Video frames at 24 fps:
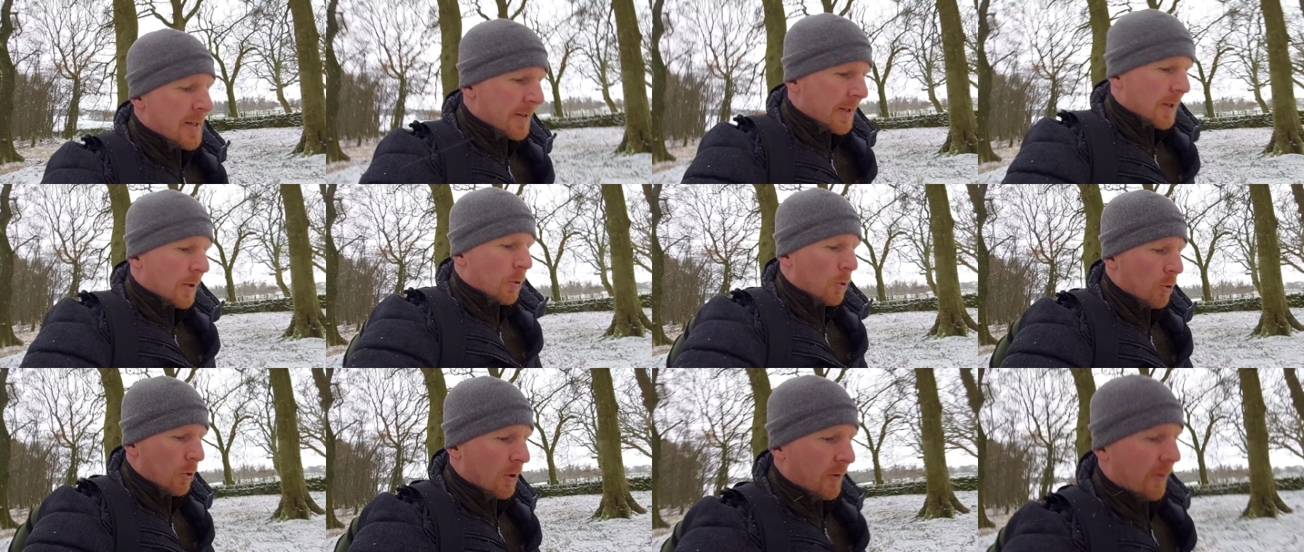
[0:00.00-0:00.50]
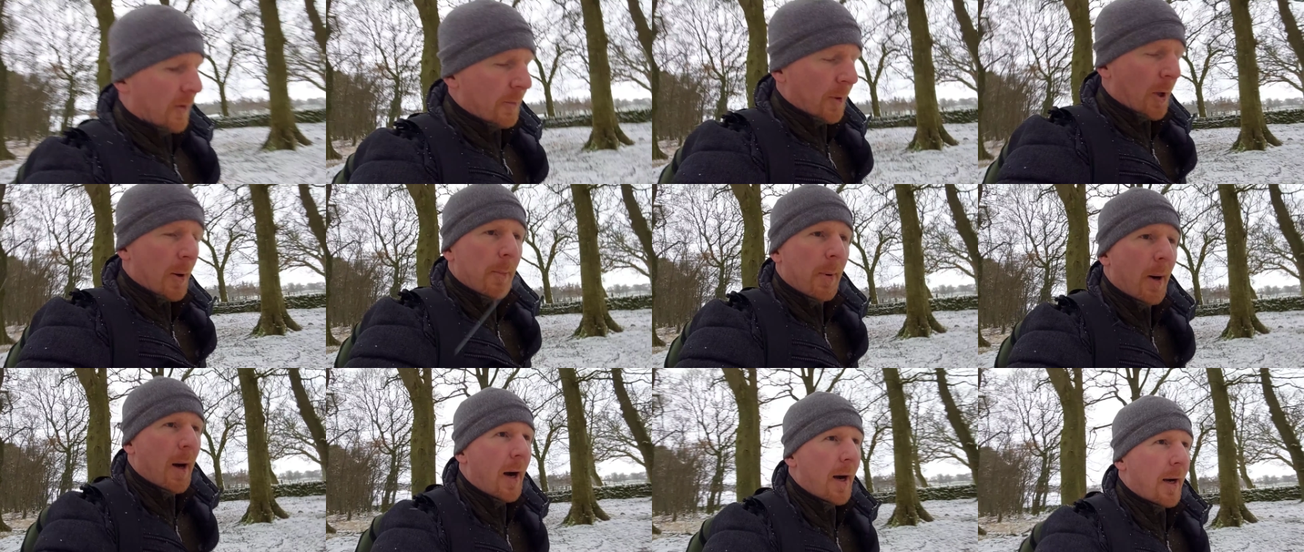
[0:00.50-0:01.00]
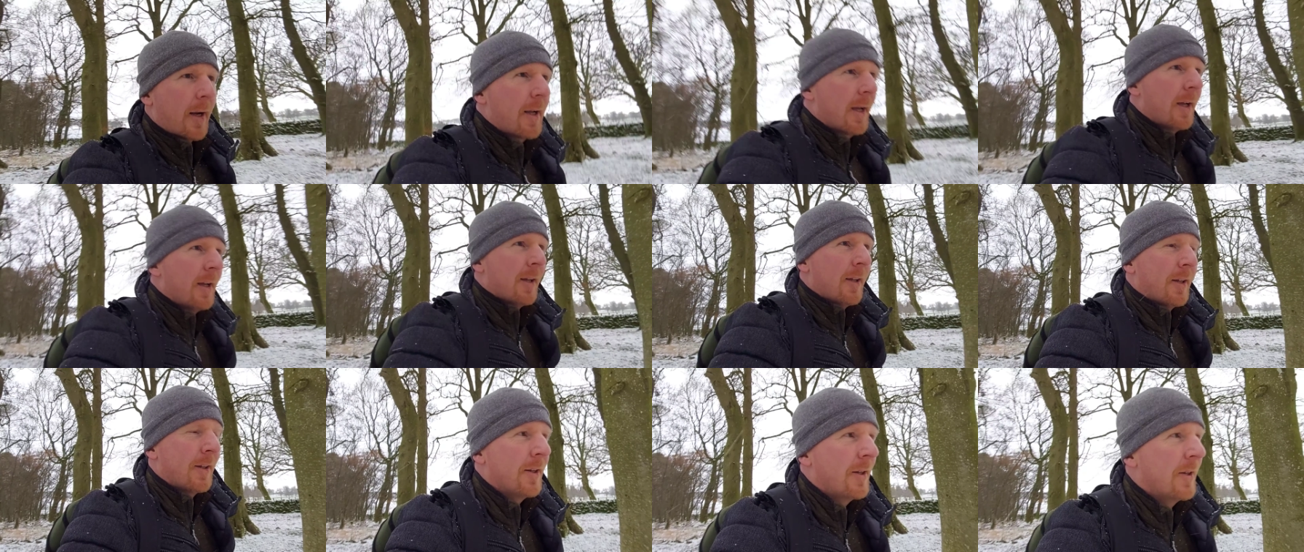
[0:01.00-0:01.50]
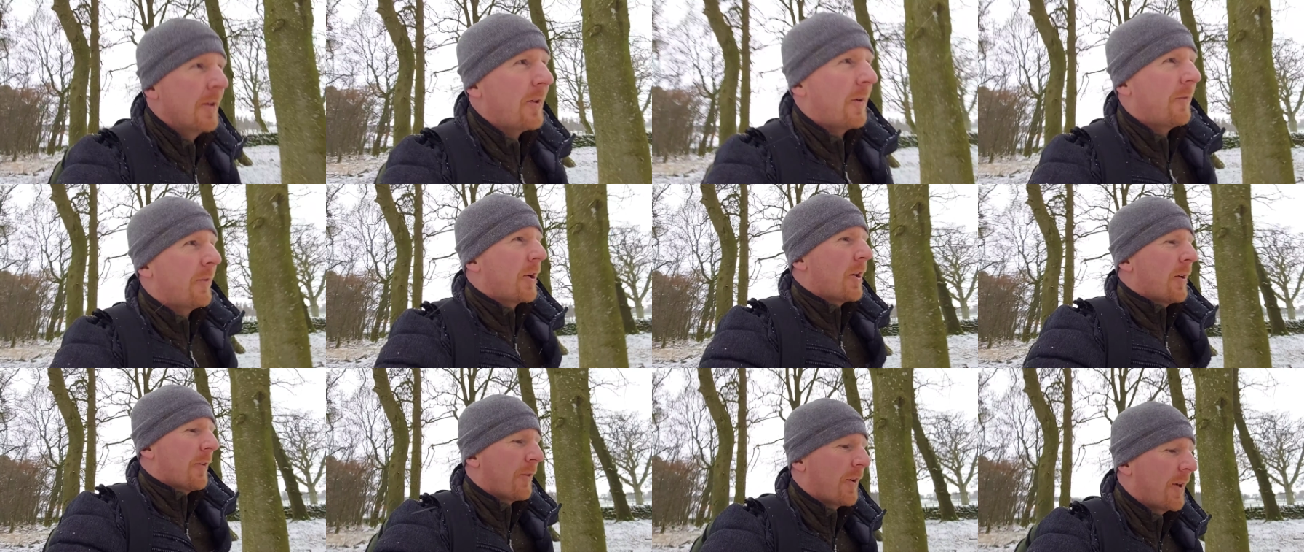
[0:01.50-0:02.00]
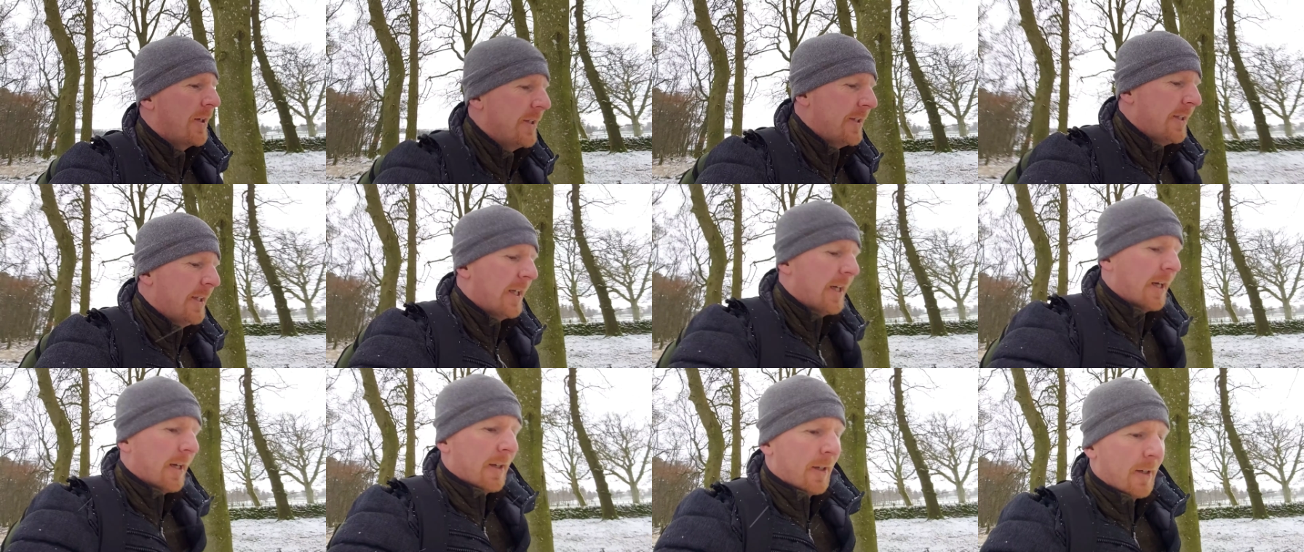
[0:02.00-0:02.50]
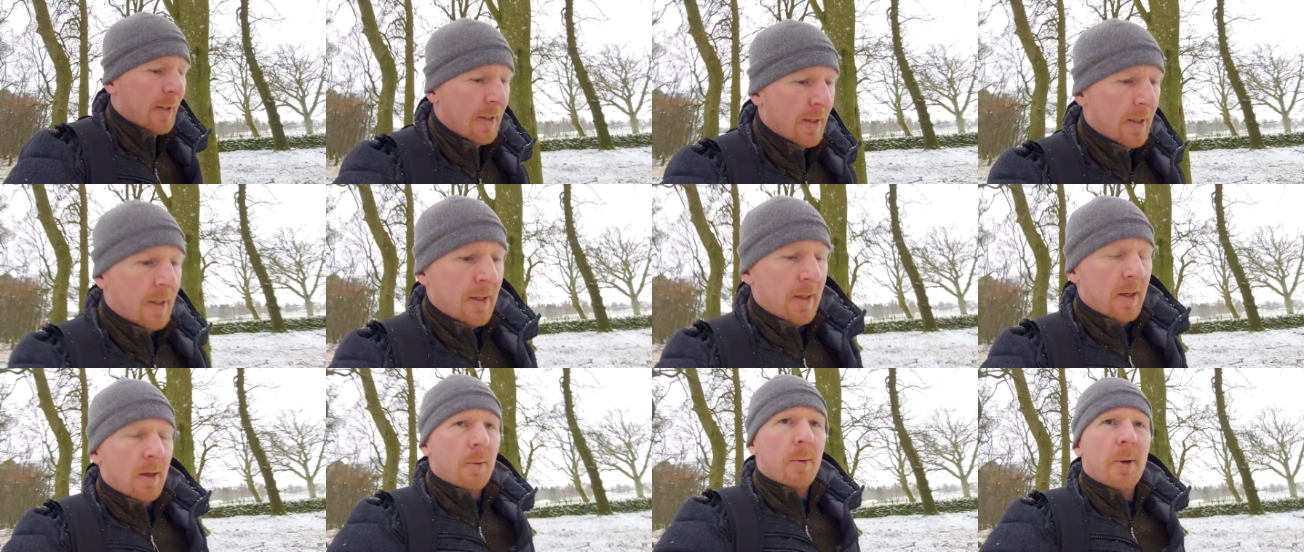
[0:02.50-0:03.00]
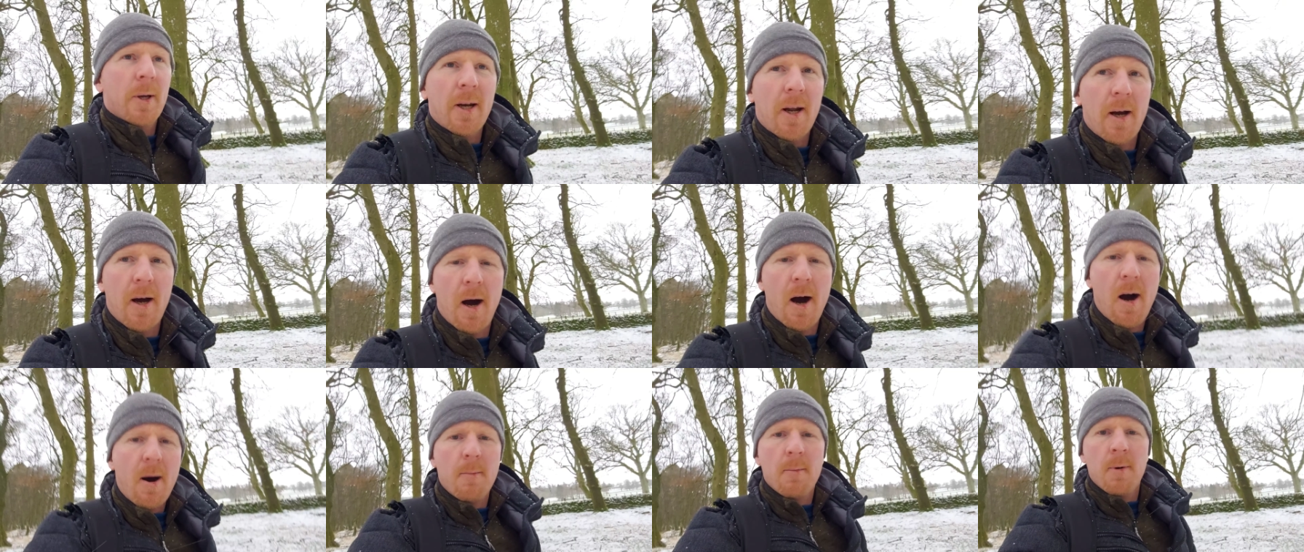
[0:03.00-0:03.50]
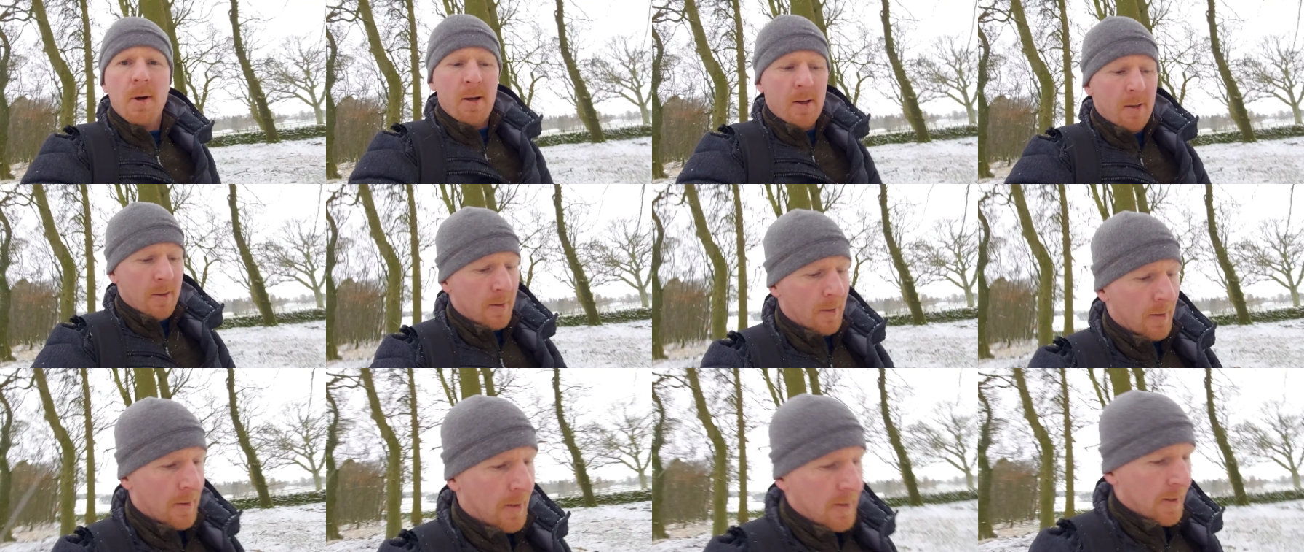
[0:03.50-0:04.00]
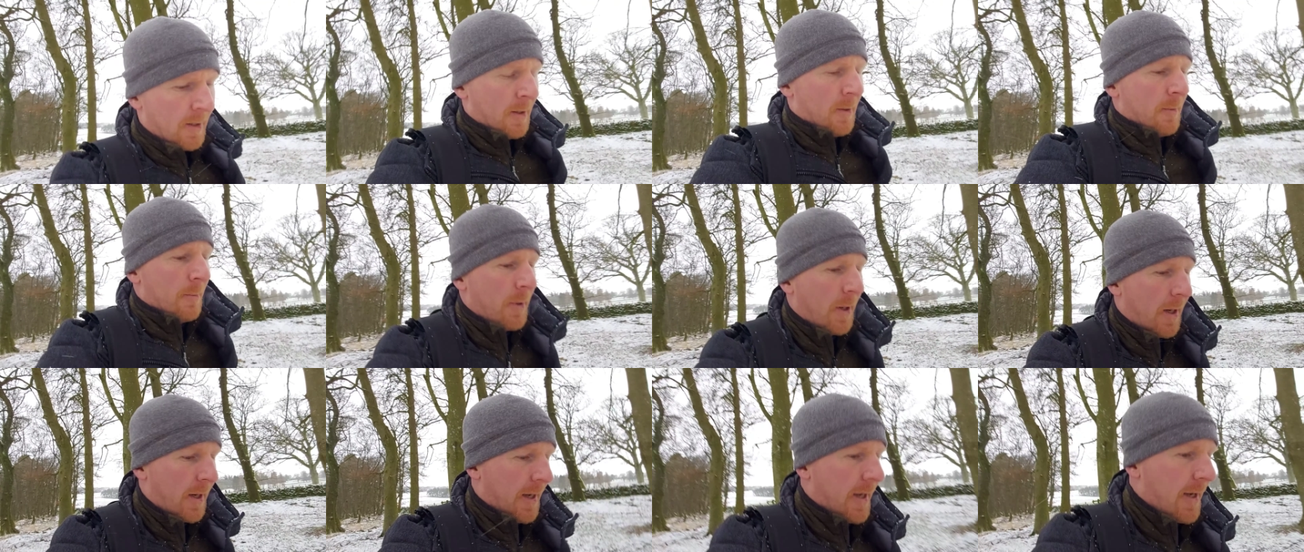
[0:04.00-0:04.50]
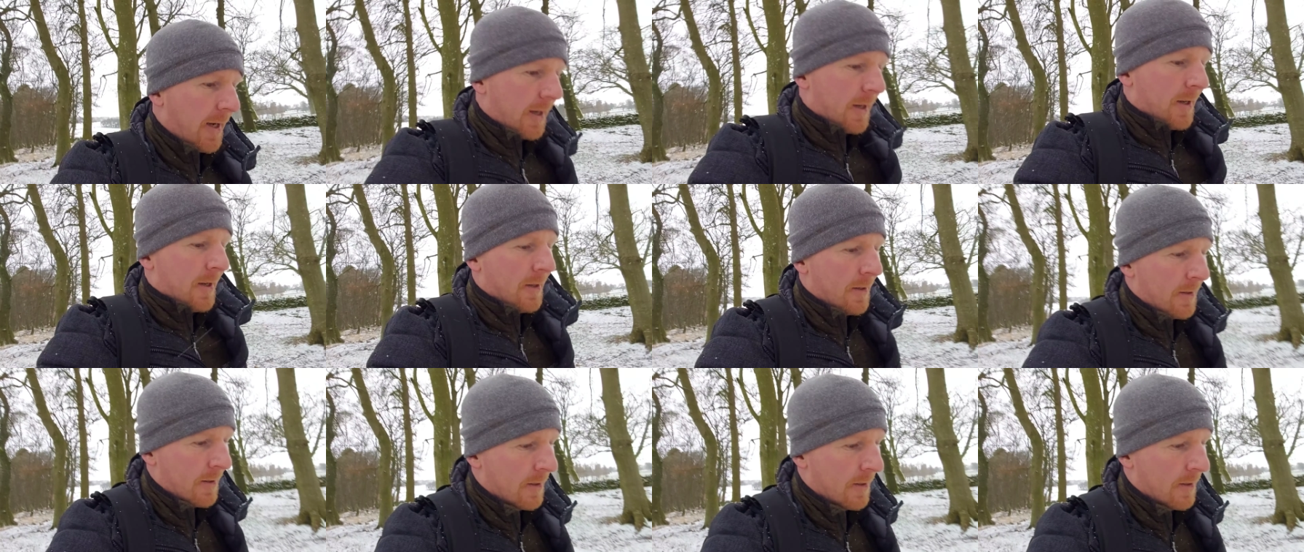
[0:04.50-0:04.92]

they know I'm not back they have enough idea of where I am but uh,